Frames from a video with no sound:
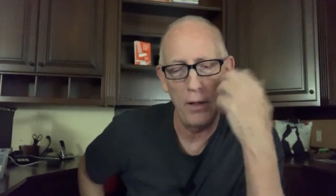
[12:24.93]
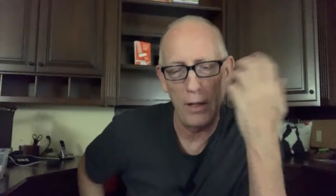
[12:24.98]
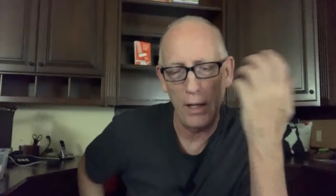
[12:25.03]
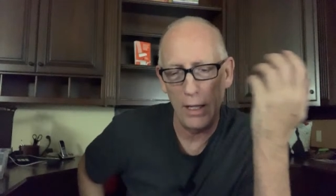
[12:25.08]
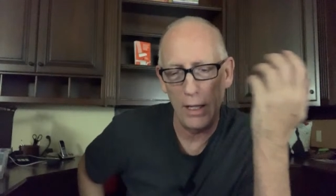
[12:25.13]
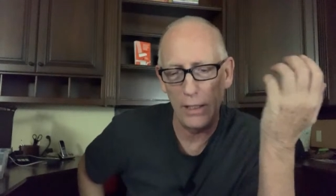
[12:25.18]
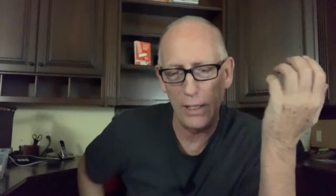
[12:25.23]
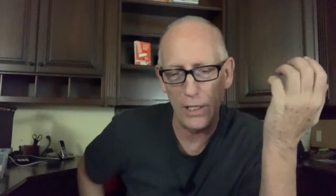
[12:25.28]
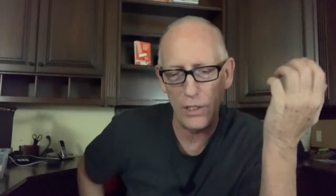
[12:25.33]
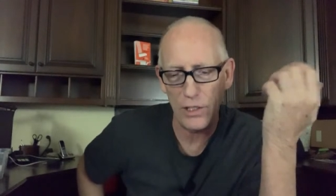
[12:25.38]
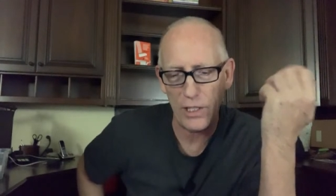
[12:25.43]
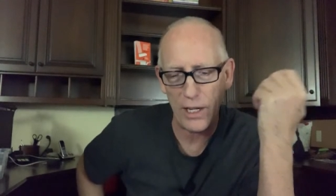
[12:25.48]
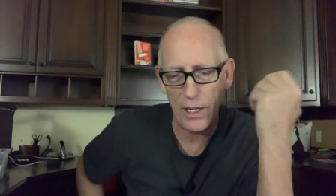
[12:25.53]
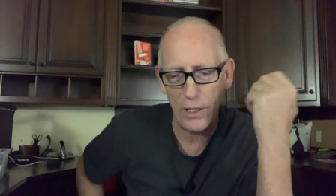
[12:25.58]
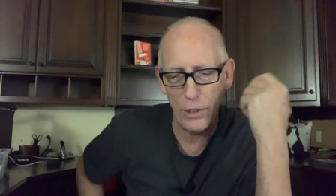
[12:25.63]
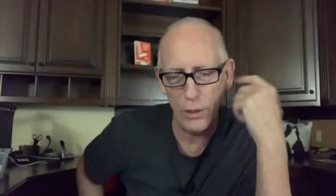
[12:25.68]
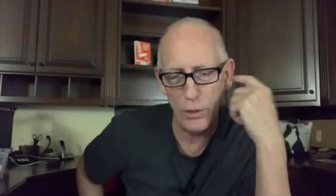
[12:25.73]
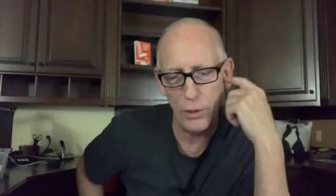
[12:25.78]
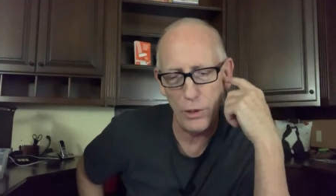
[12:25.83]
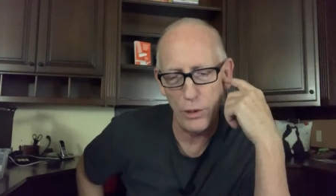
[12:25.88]
and let's say
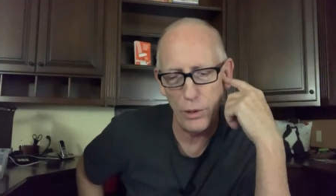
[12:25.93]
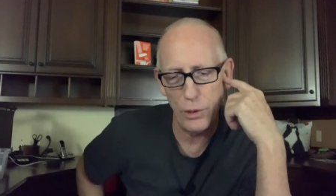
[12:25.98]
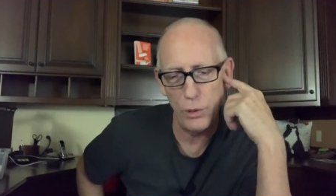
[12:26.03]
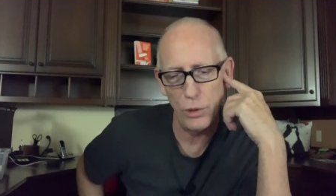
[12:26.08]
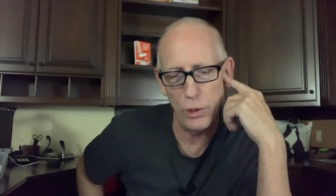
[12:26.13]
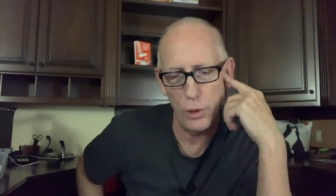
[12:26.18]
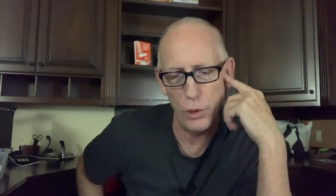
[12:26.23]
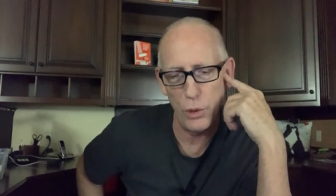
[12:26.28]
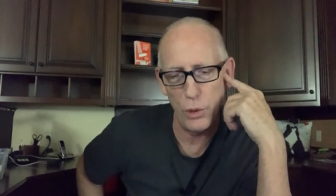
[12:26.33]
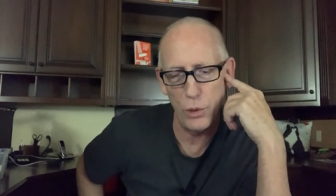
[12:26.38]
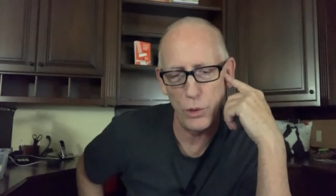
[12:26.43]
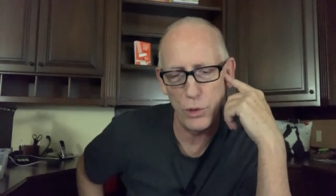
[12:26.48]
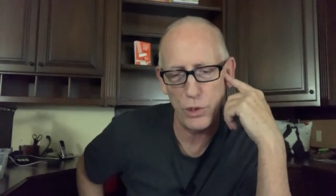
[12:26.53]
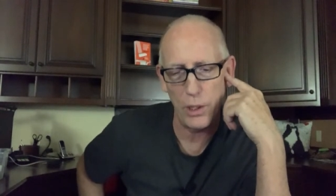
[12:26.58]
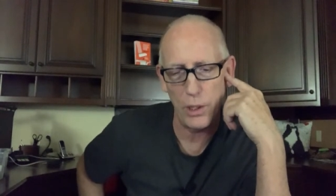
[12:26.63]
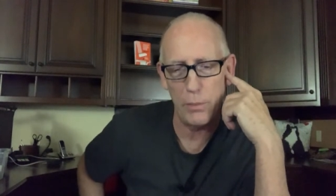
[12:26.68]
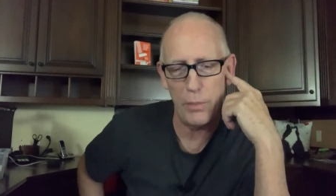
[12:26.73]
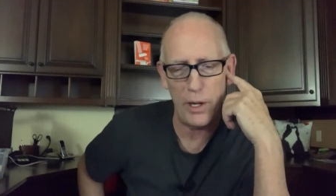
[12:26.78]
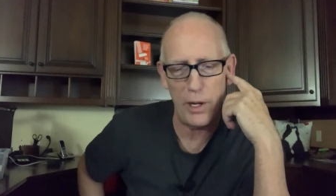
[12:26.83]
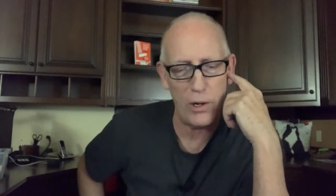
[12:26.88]
you, you lose
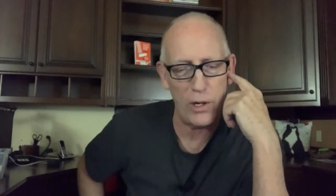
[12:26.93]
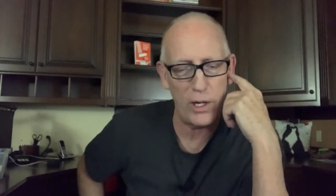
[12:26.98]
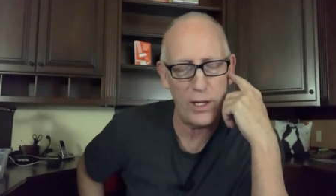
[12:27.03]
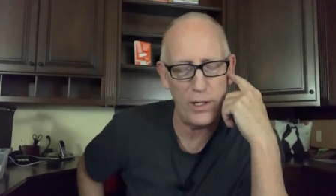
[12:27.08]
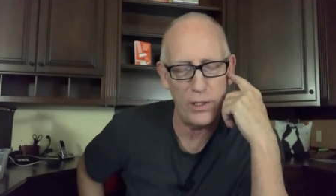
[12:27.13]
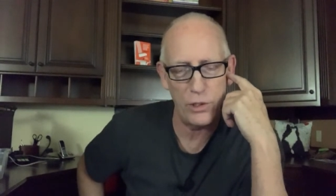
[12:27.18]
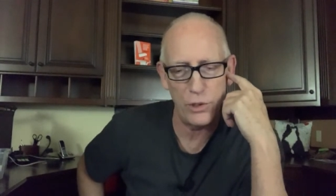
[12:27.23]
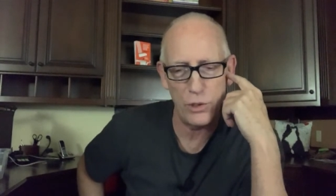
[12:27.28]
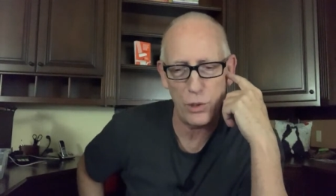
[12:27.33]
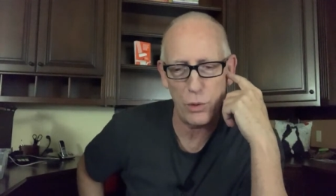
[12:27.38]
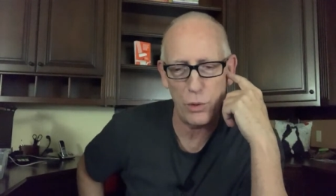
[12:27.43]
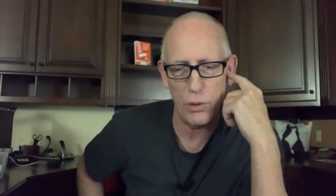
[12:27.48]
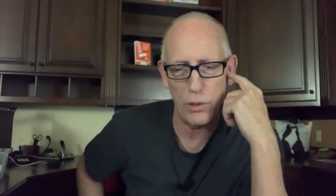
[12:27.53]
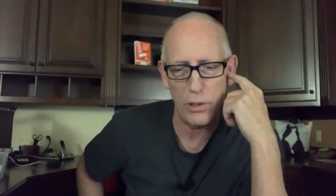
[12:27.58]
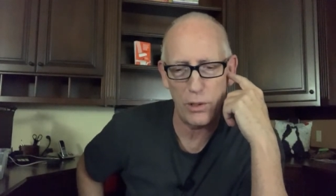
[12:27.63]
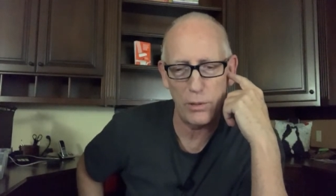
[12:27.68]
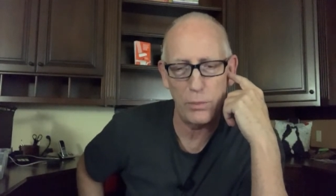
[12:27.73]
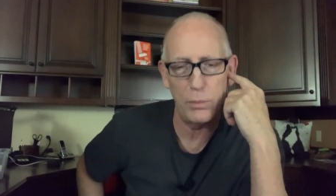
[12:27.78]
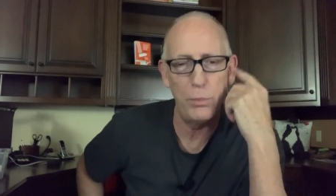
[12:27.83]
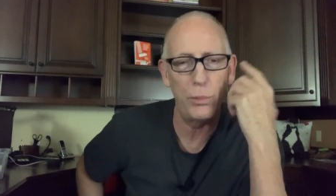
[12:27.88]
Americans who
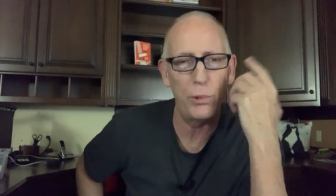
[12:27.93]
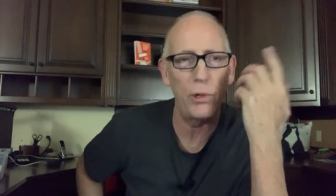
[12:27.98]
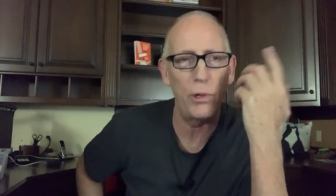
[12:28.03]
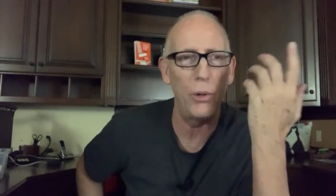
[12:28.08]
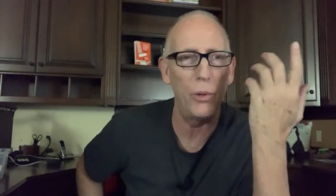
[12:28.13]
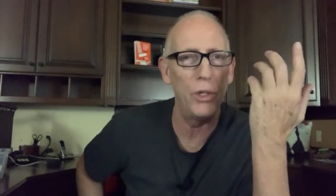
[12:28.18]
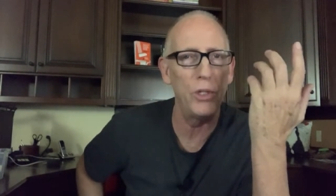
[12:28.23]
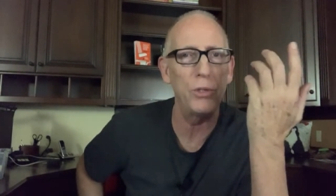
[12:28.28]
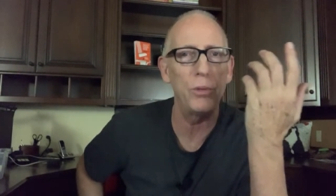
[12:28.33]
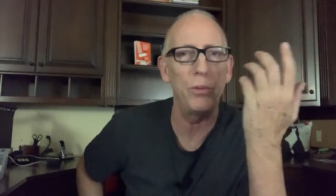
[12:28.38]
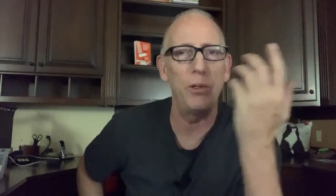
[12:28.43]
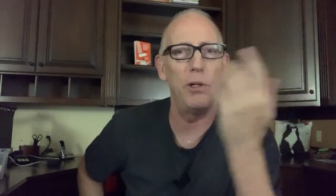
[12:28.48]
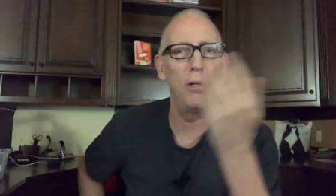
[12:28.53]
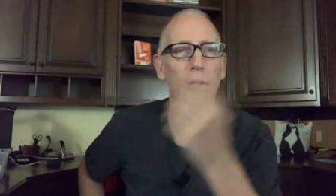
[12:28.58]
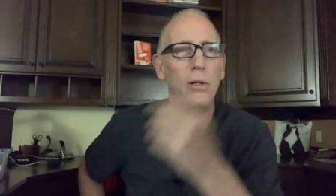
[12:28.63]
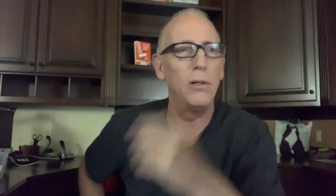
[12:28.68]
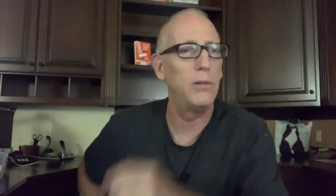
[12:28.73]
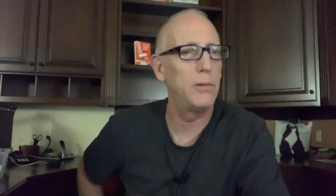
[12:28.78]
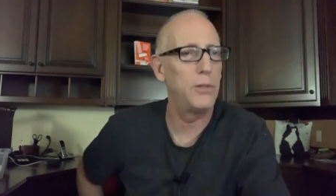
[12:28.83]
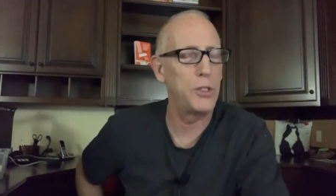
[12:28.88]
are pro Israel,